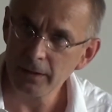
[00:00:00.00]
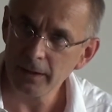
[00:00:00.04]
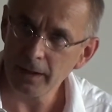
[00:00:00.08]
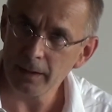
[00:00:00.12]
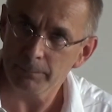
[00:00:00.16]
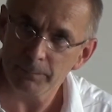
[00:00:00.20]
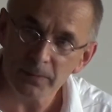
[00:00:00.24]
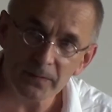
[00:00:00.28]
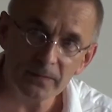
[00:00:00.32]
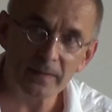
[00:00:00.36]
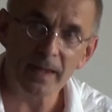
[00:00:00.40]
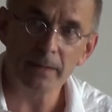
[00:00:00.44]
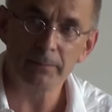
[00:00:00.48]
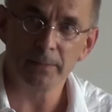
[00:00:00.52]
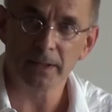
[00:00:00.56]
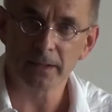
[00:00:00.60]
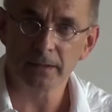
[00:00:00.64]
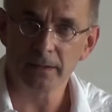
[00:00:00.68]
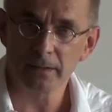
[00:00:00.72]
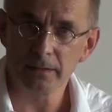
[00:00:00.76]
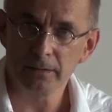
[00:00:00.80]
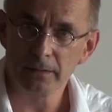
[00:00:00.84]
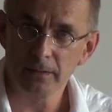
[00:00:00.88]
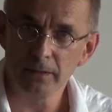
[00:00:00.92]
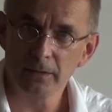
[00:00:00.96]
epistemic
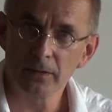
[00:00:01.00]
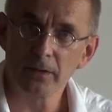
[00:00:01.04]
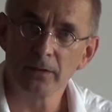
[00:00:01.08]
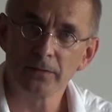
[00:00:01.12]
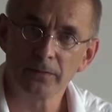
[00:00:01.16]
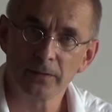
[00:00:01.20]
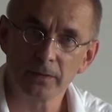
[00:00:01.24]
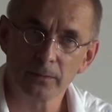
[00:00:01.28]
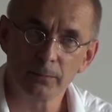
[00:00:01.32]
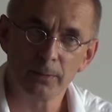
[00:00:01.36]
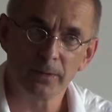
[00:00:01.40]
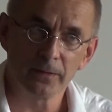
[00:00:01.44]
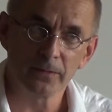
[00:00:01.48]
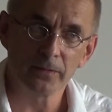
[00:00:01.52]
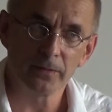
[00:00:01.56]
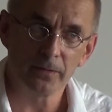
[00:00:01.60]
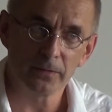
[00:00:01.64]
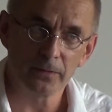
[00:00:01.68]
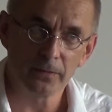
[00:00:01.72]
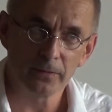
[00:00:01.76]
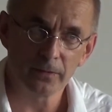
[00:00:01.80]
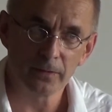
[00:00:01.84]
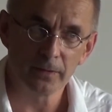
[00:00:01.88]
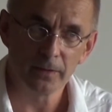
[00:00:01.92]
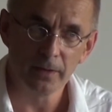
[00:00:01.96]

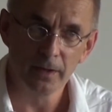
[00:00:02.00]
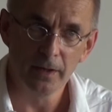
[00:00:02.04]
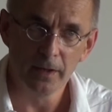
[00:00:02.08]
consequences.